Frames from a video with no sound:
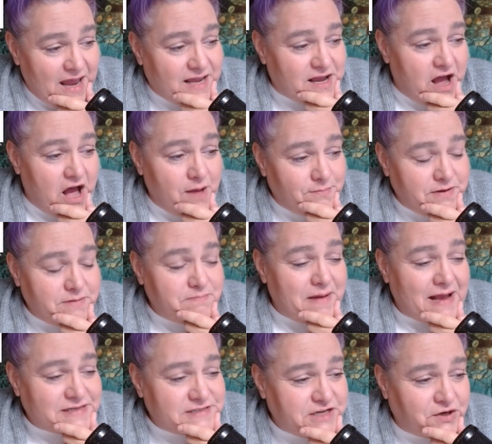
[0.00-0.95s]
a common
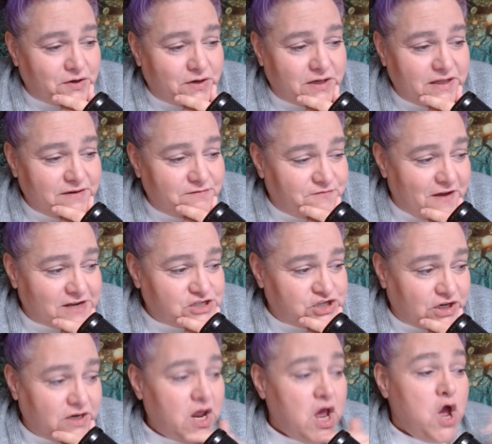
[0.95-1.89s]
bacterial
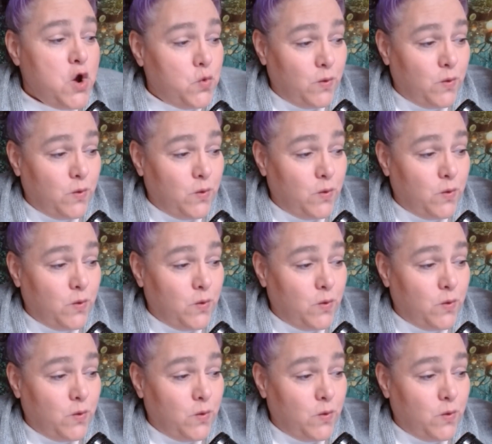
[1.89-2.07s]
infection